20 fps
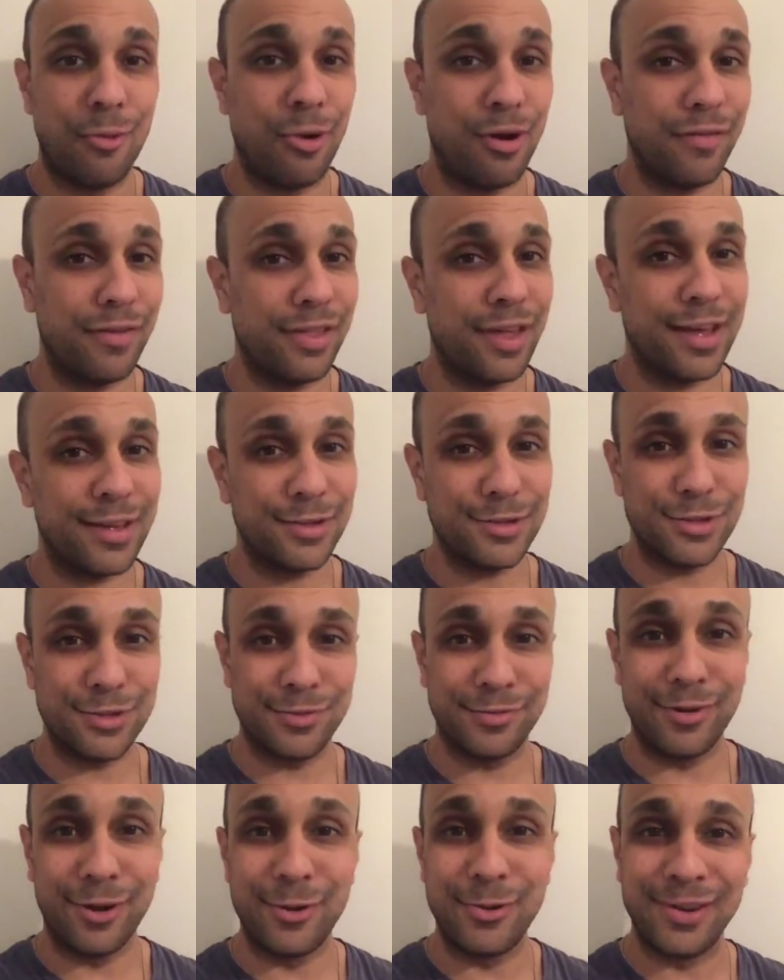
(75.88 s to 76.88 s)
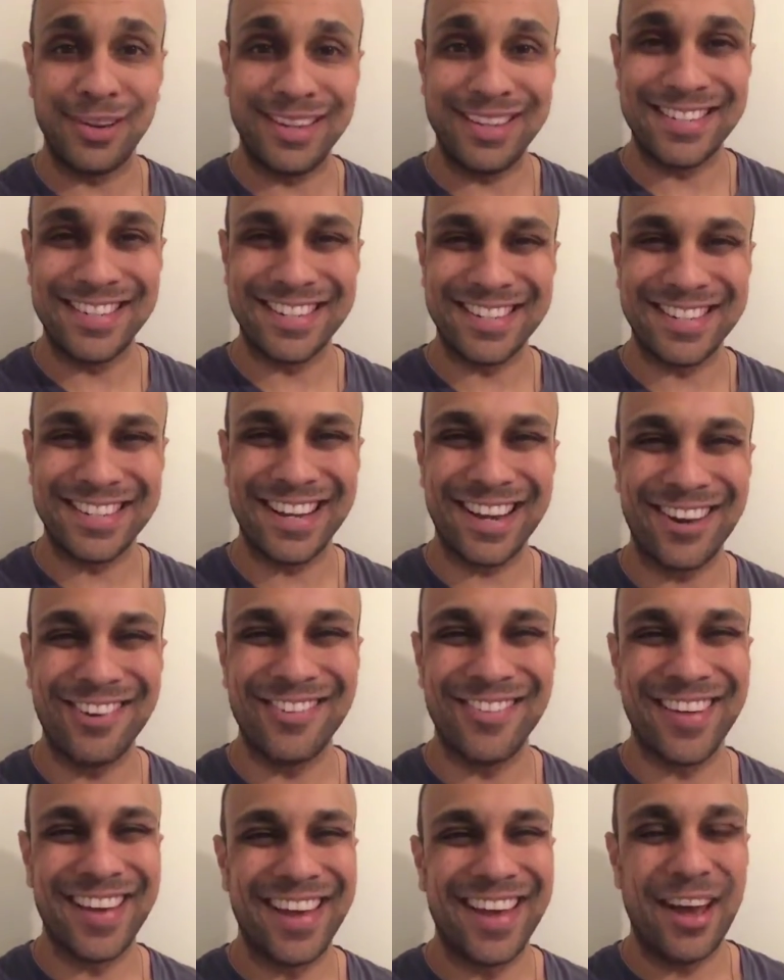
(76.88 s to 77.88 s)
whether that's just vocally to
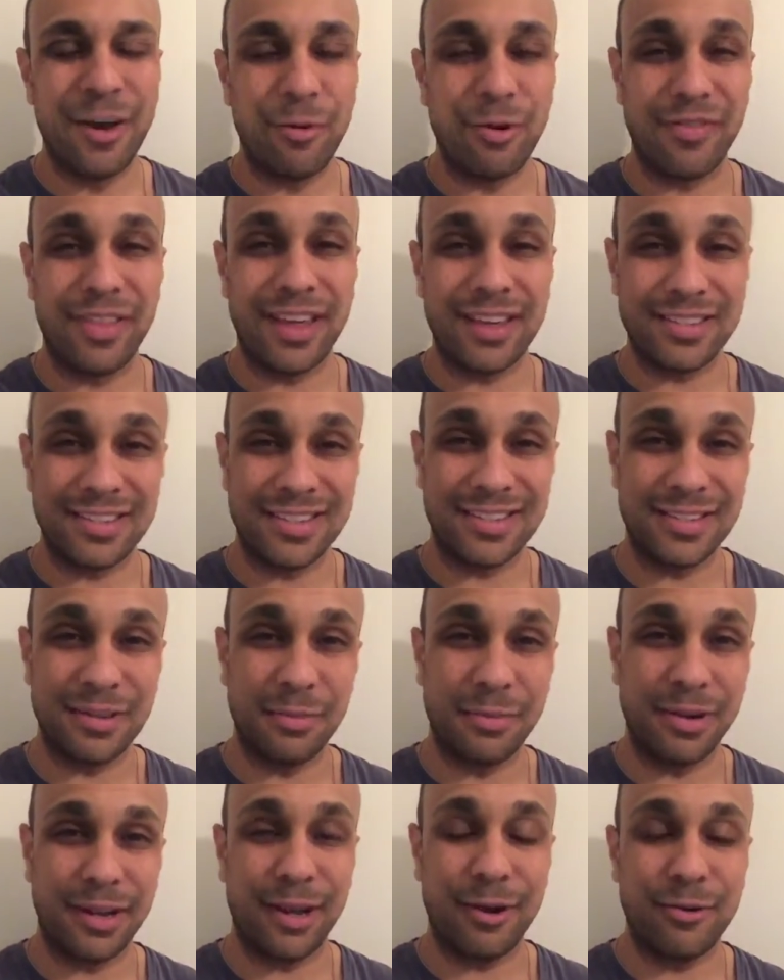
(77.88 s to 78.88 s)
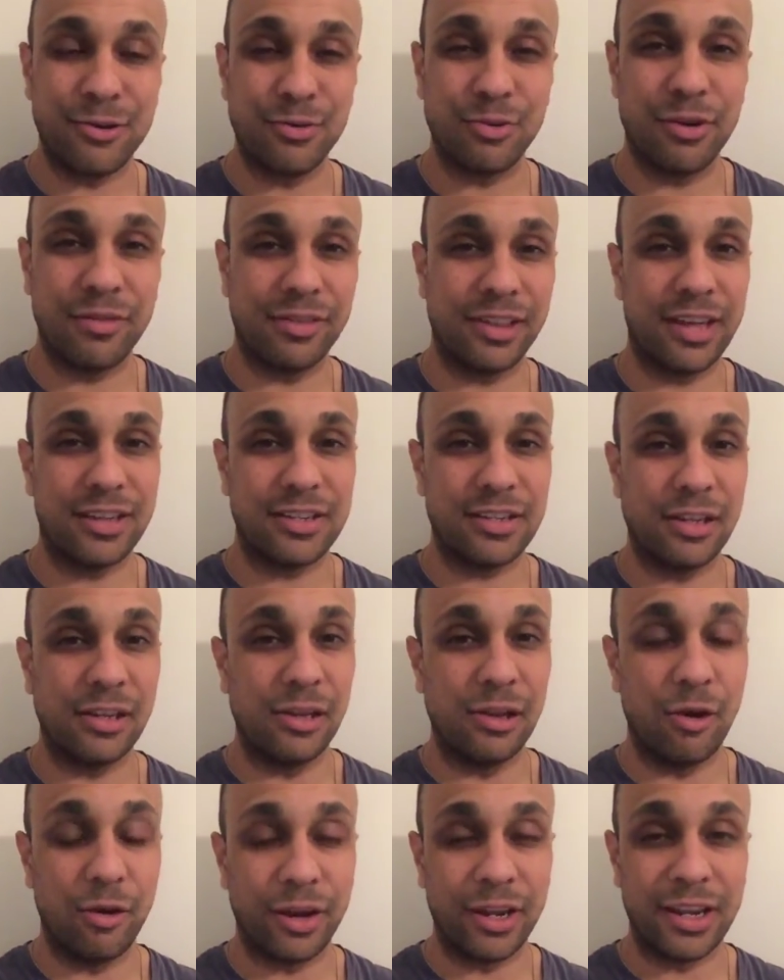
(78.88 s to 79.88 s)
yourself, whether that's to somebody else, whether that's
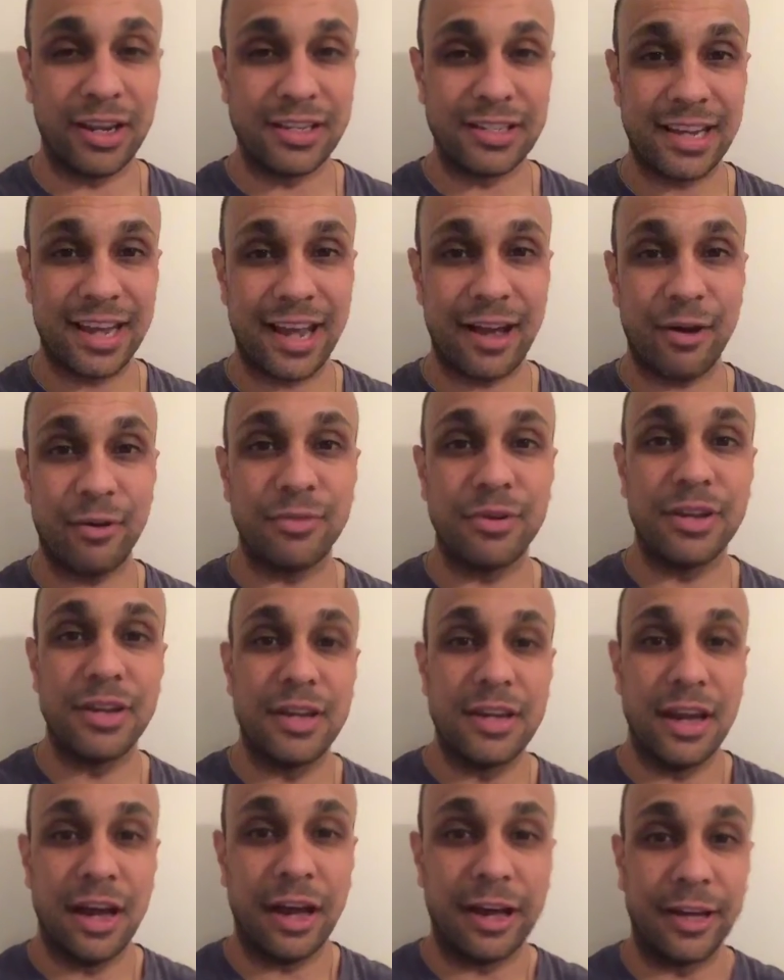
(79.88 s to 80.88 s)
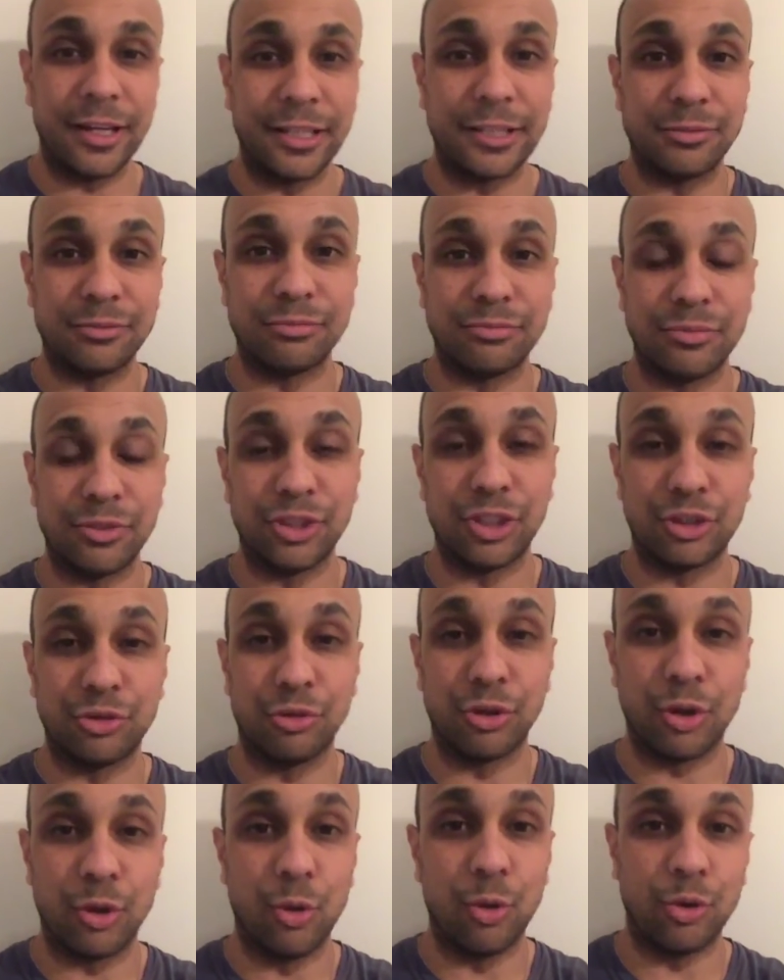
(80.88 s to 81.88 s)
logging it down, just
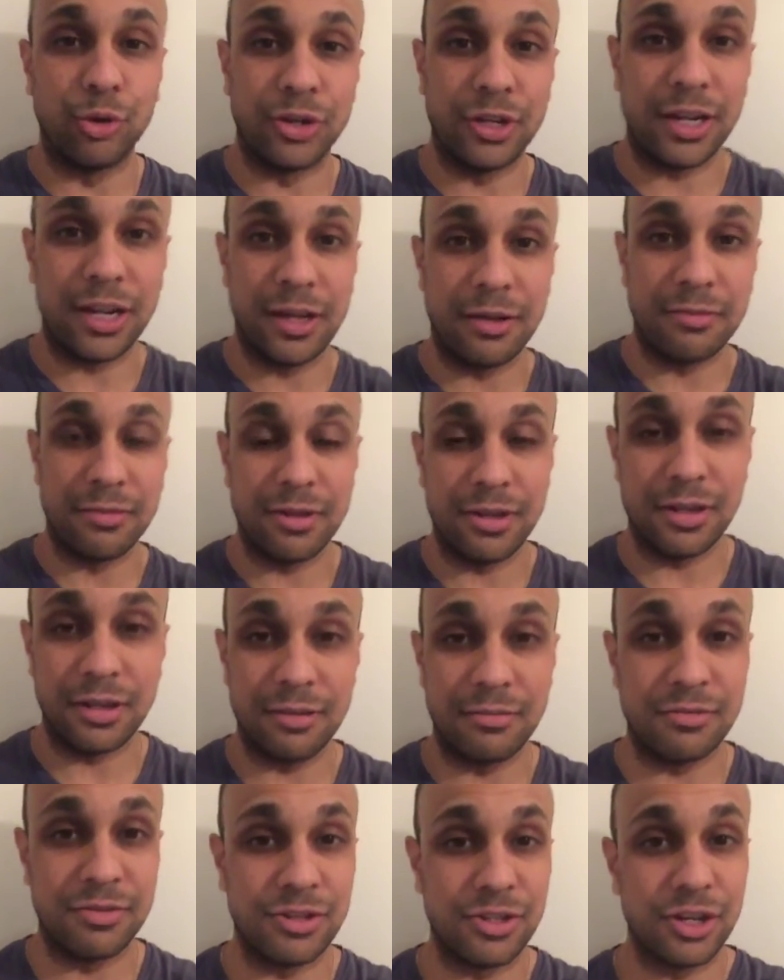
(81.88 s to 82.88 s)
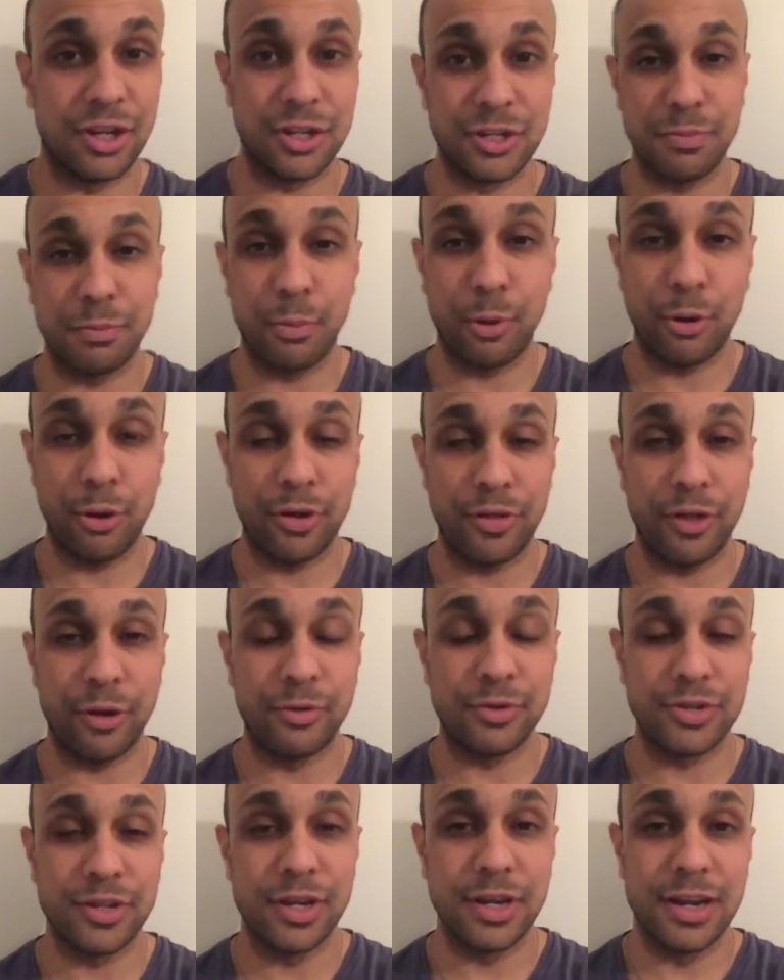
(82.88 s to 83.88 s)
recording it, just putting
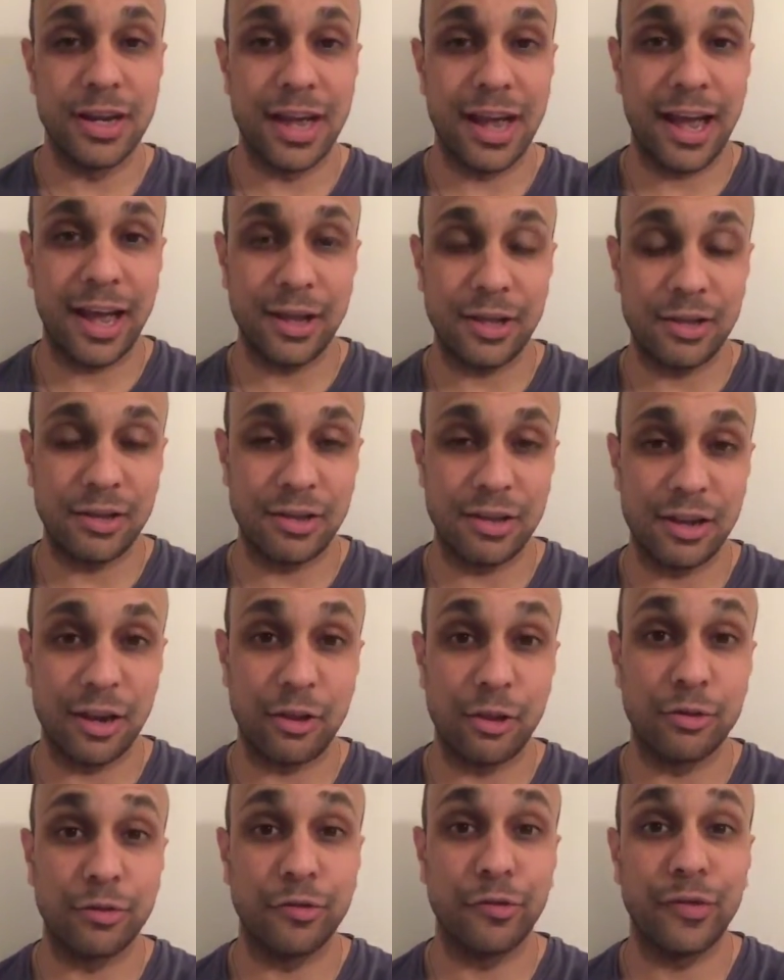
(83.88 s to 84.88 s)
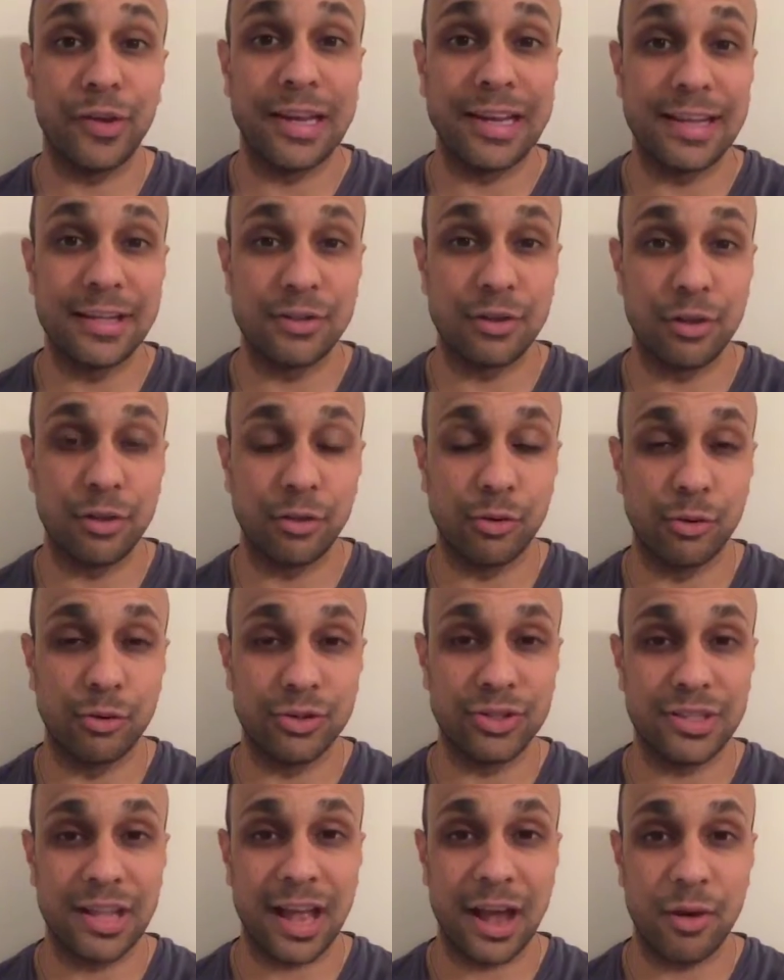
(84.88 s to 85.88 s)
those those feelings and
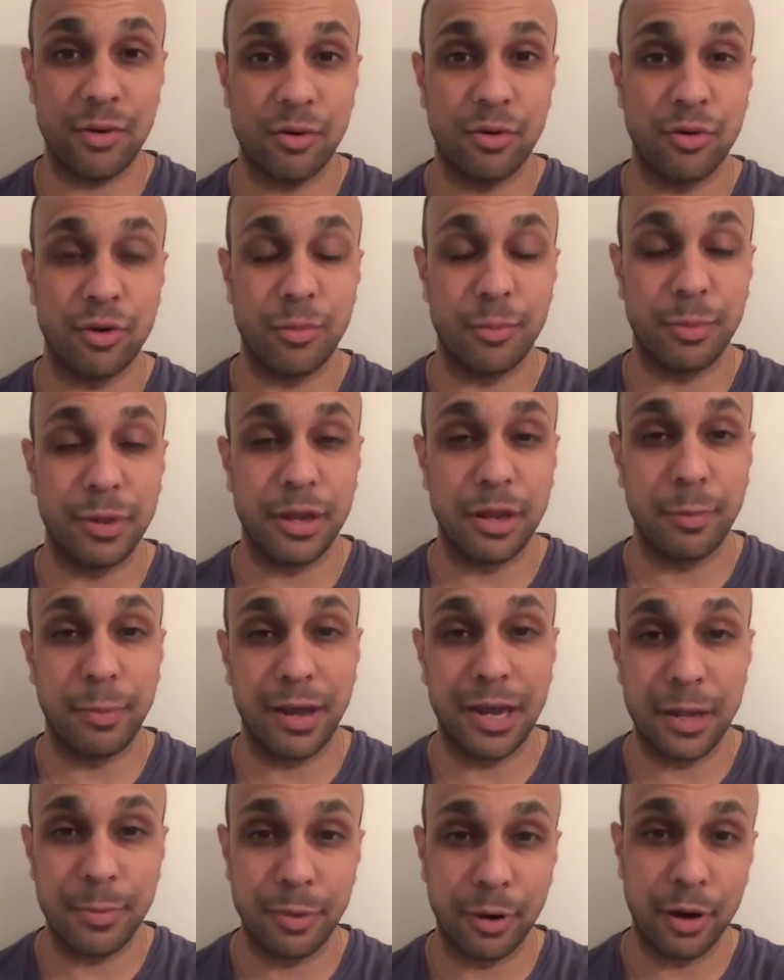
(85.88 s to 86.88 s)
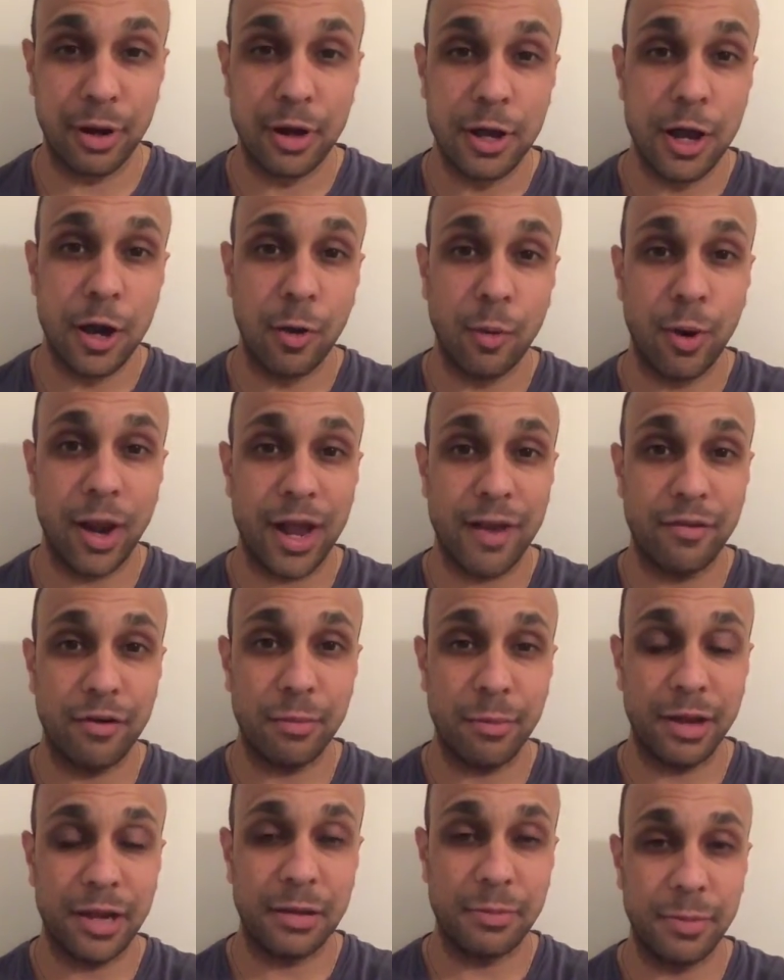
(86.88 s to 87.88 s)
thoughts down on a bit of paper, whatever
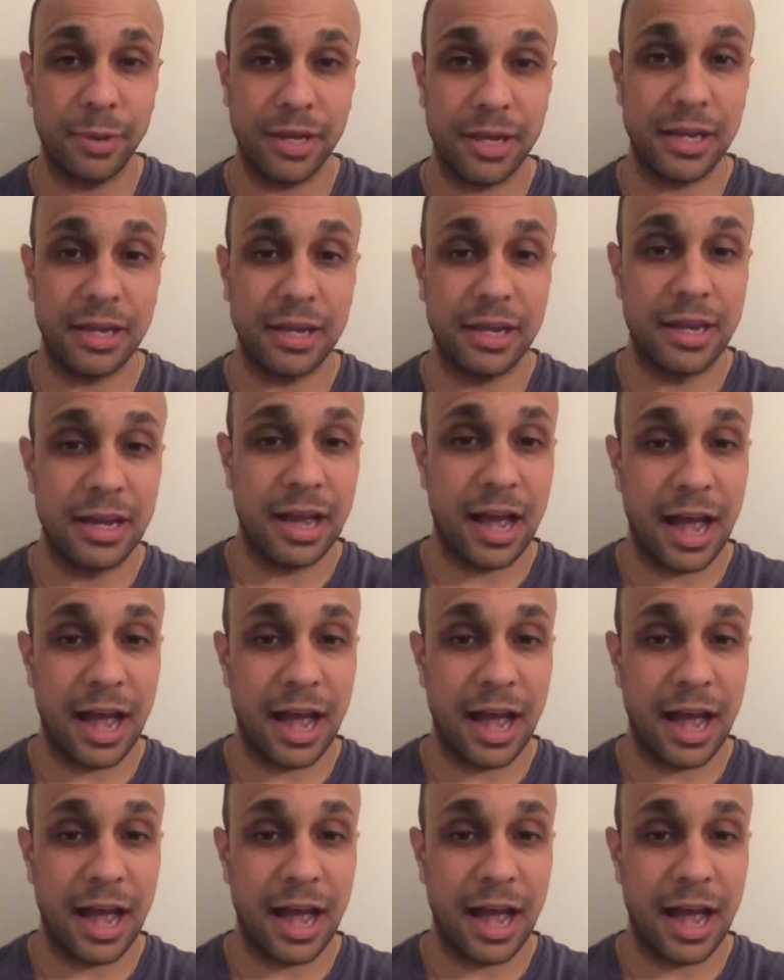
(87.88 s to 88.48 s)
it may be.